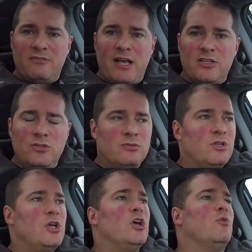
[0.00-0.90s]
value.
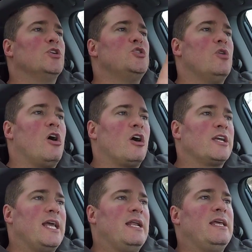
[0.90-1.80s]
What you are
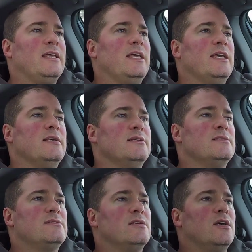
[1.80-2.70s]
getting
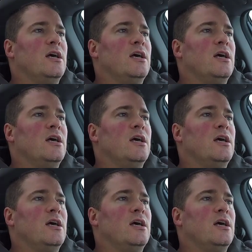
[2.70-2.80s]
is,